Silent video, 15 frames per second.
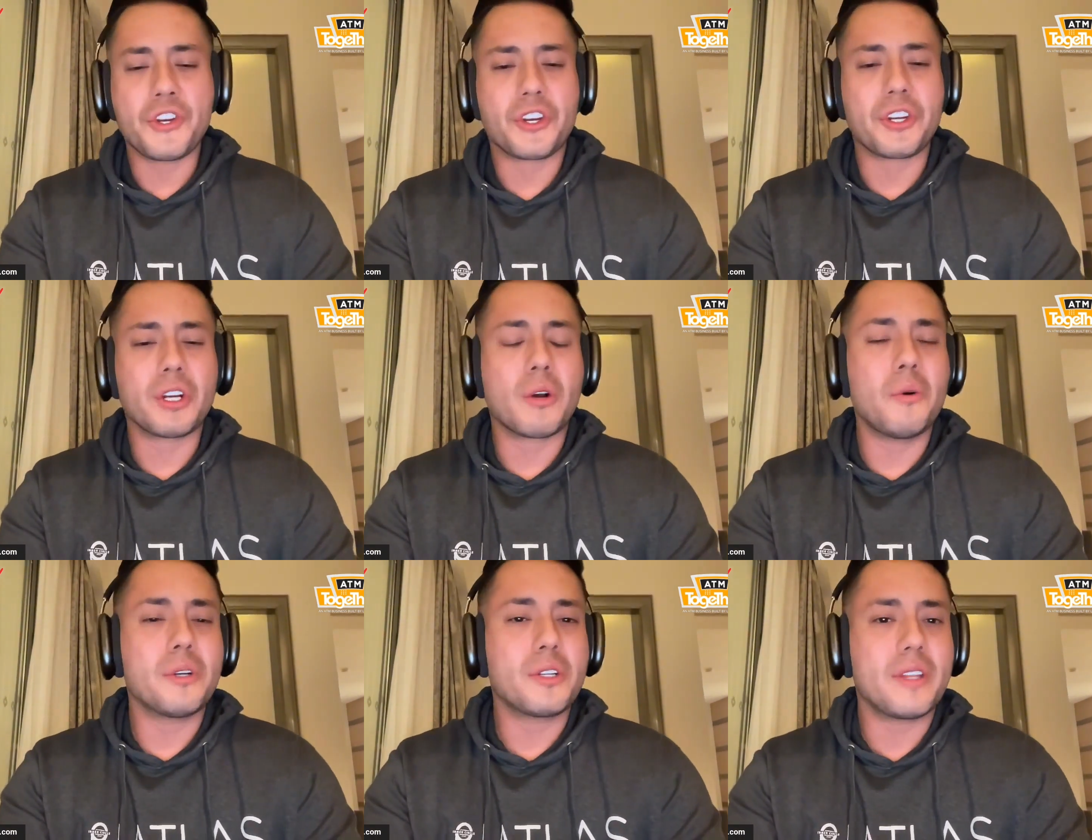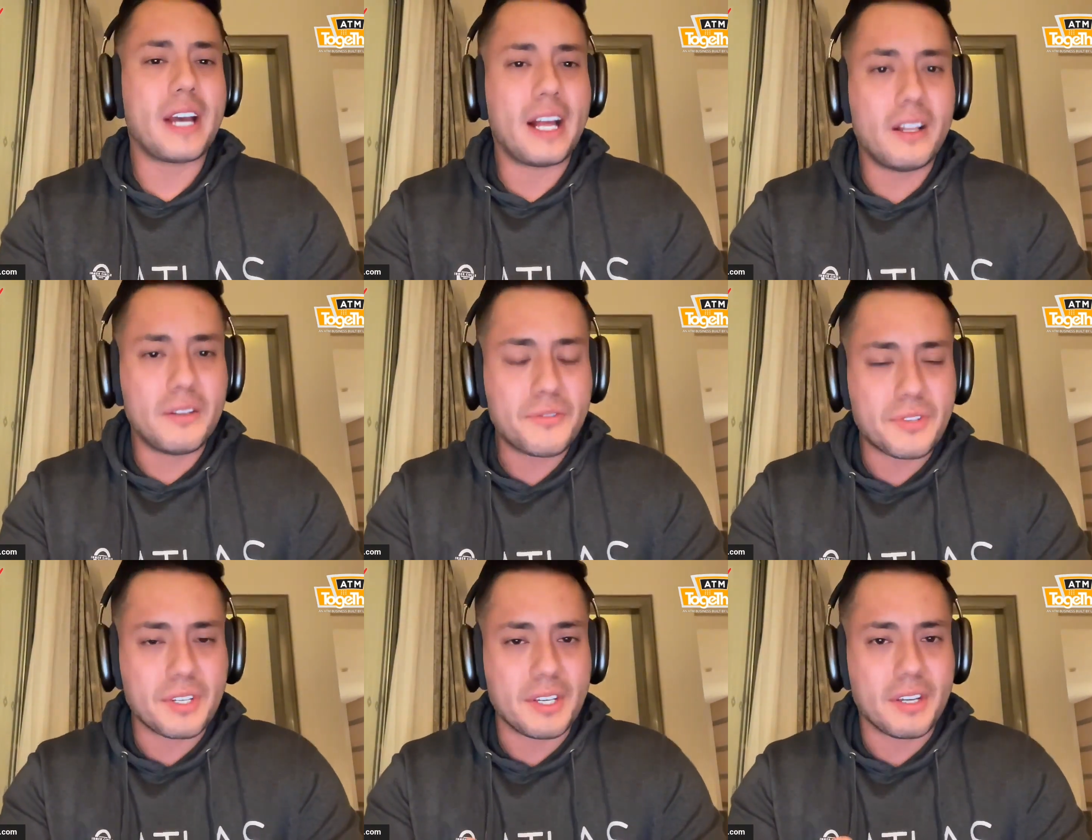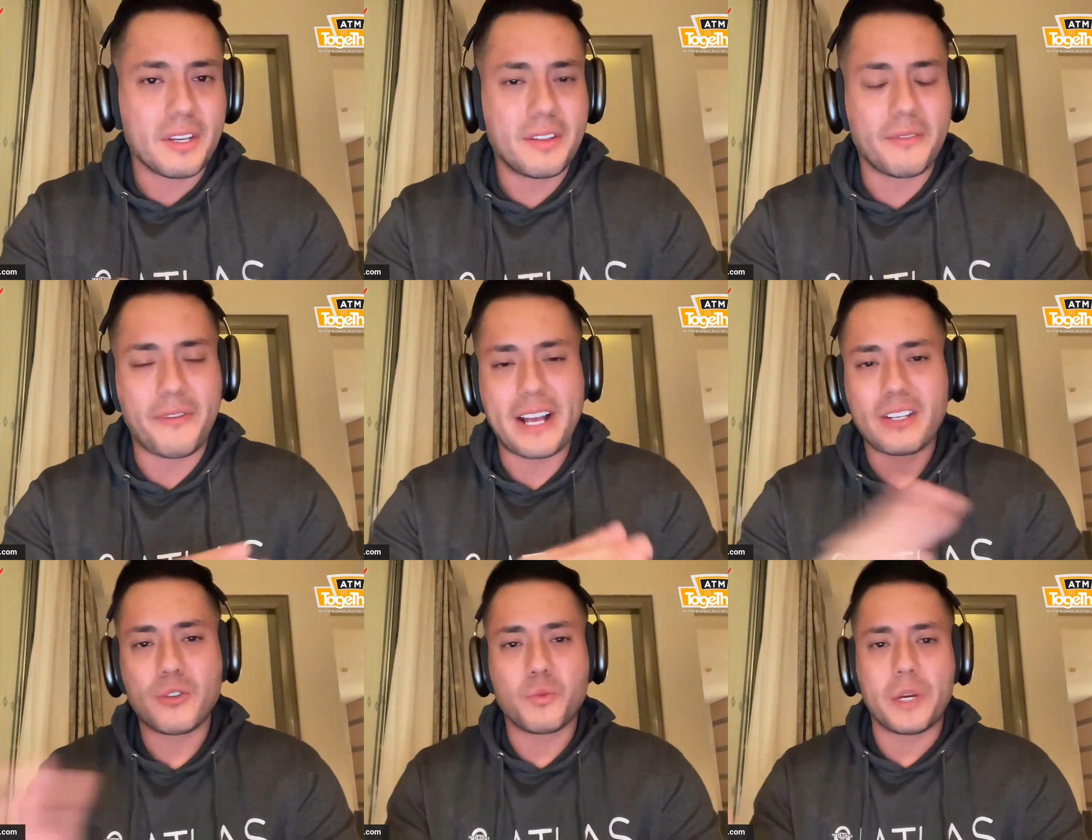You're going to go into the LLC. The
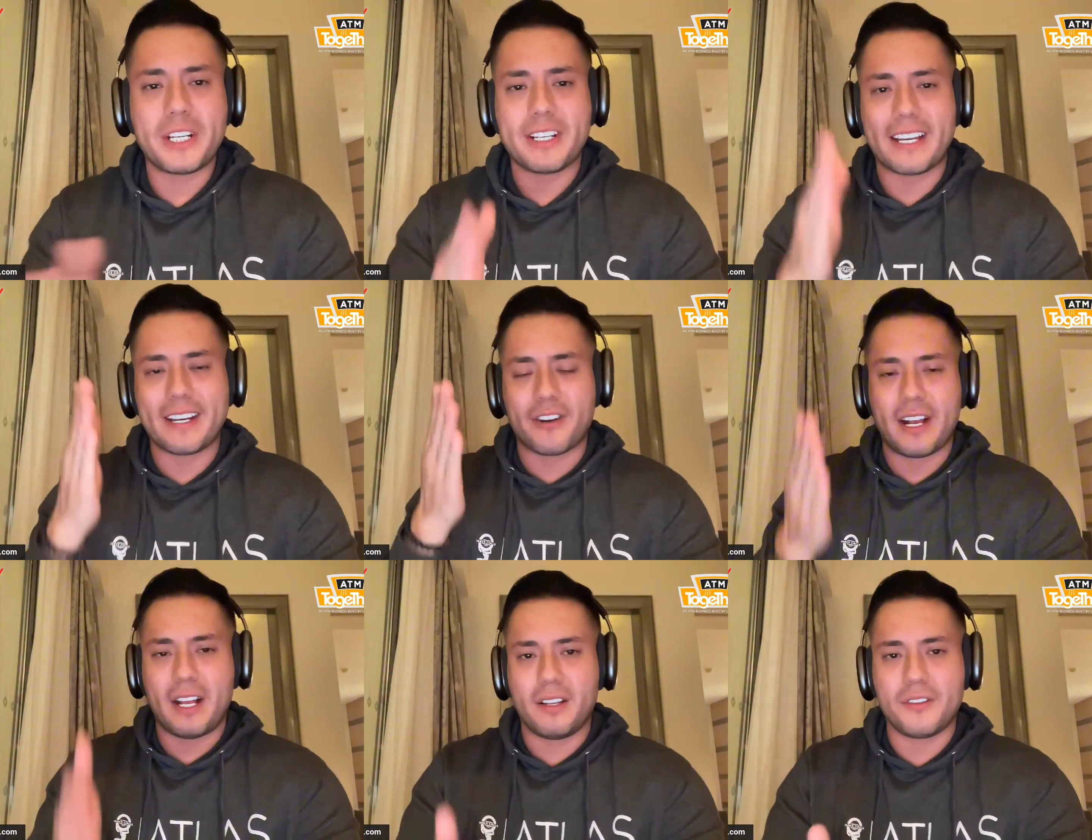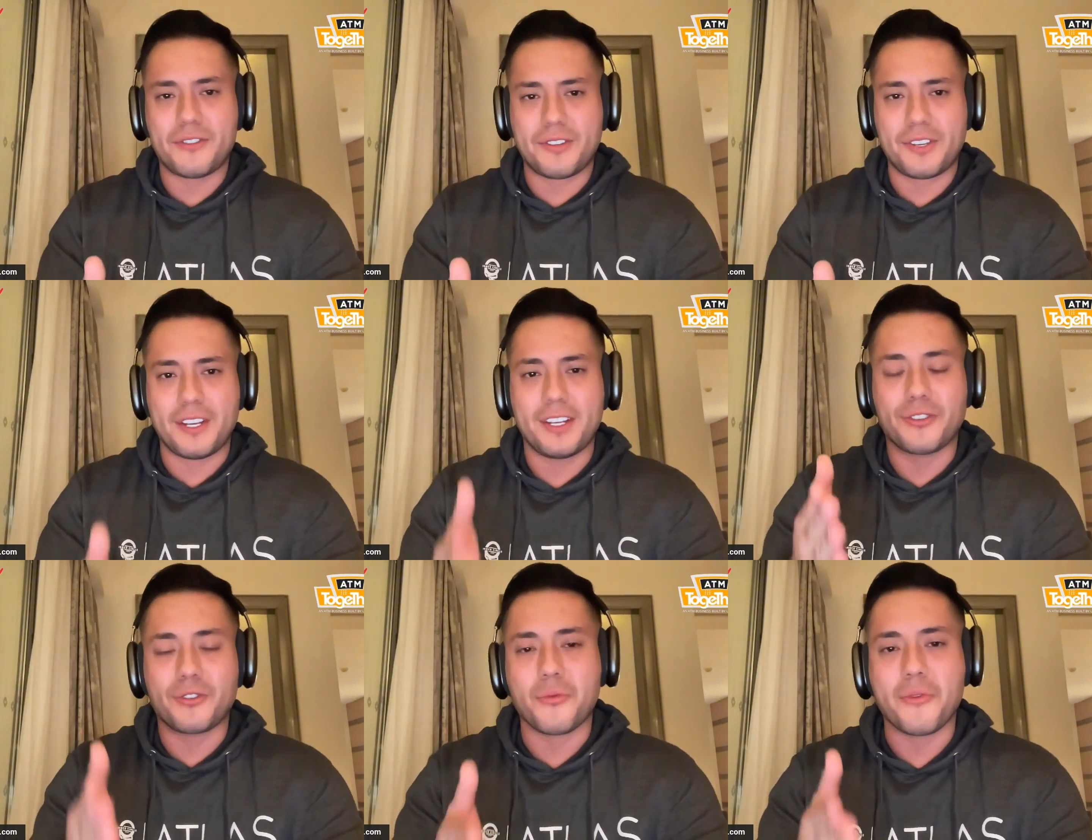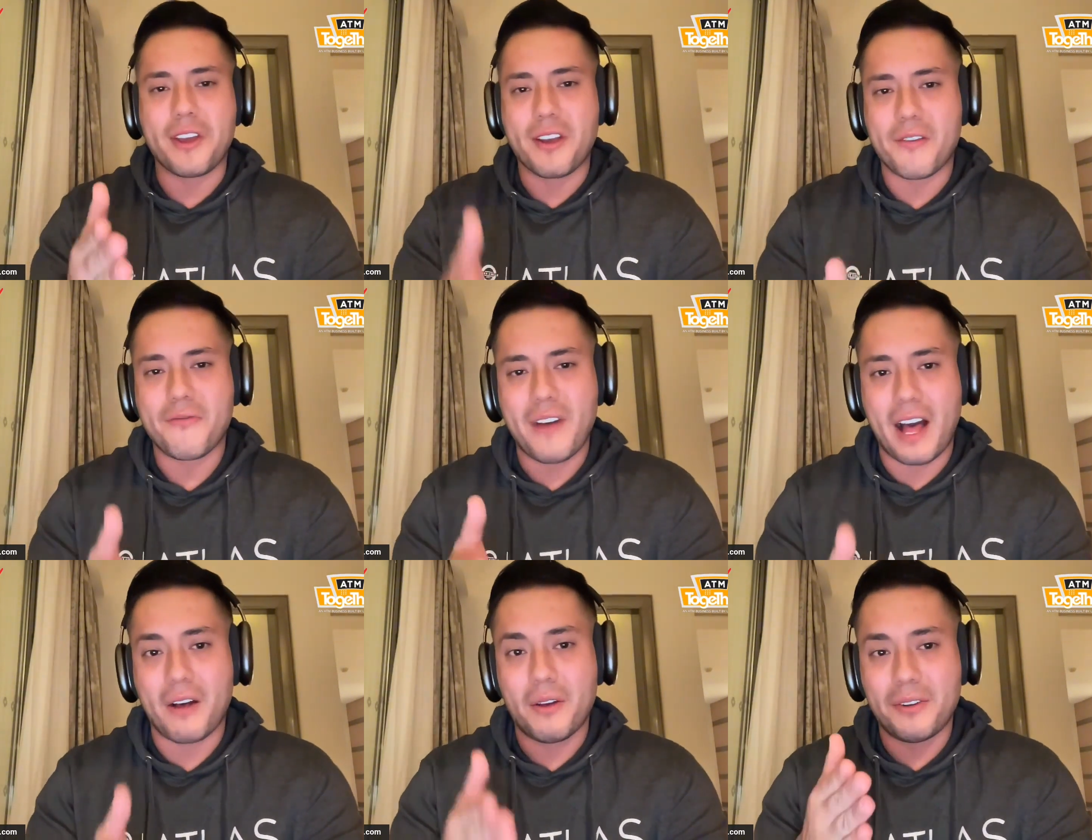fastest way to get your LLC is through
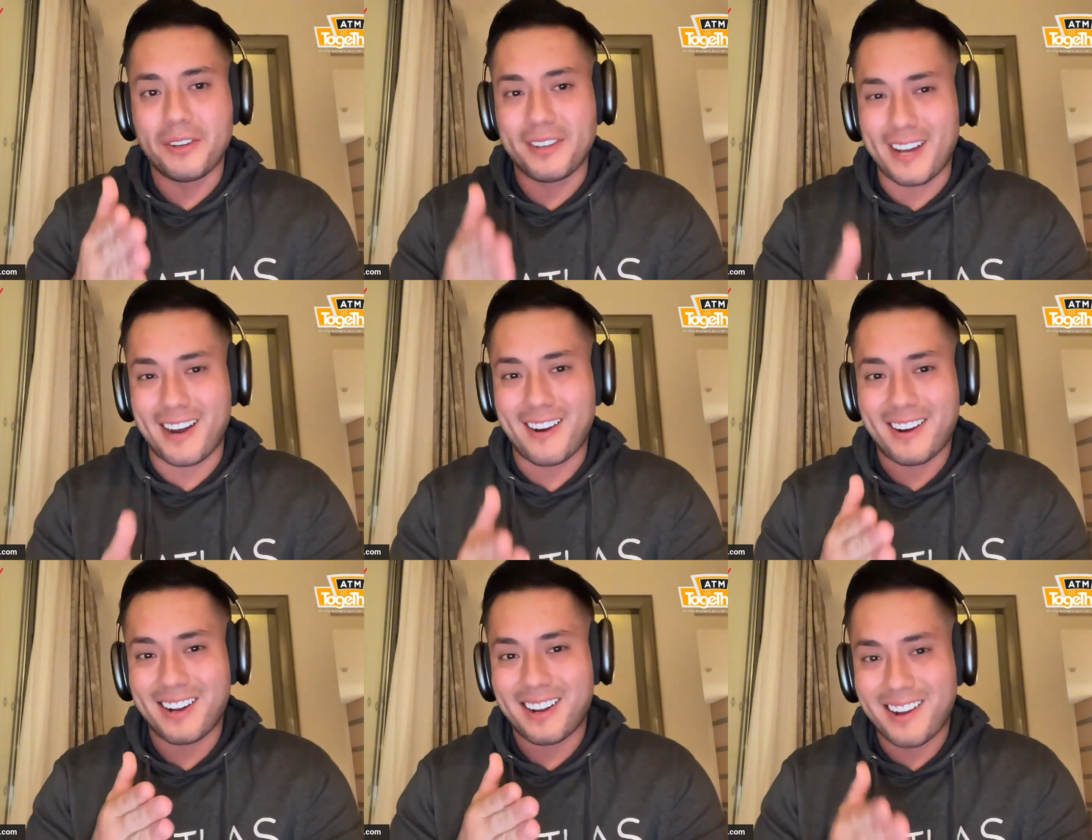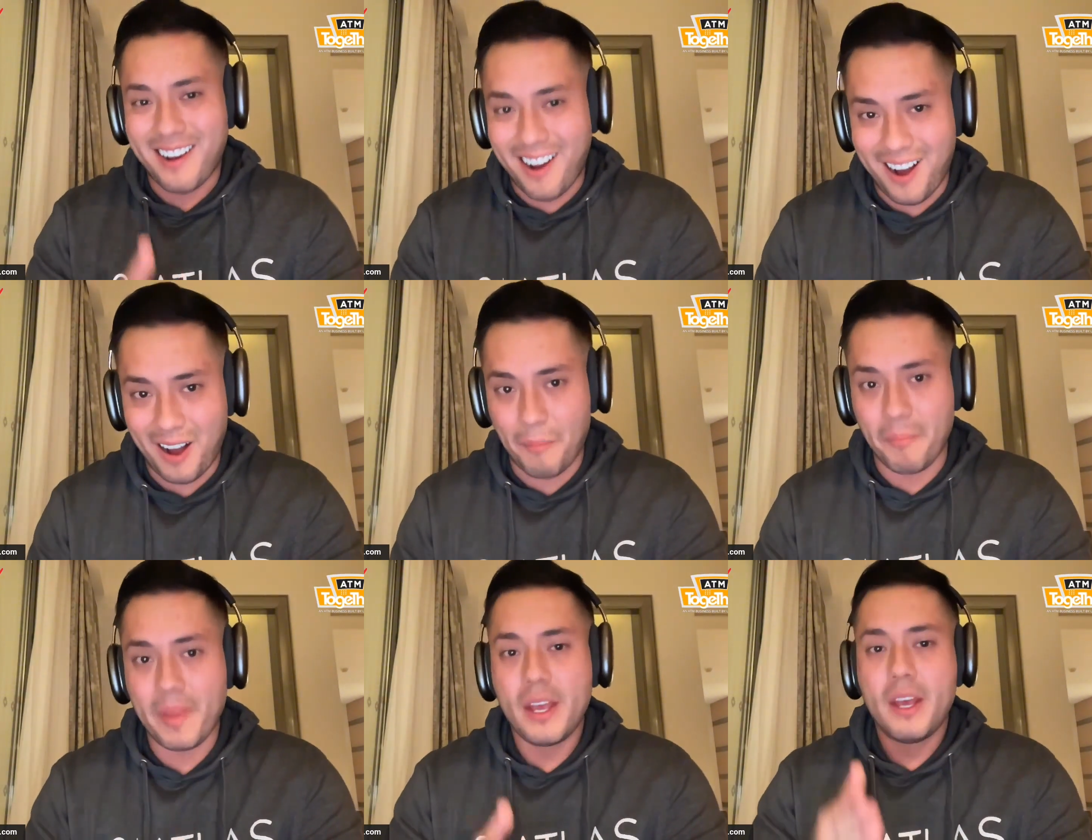incfile.com.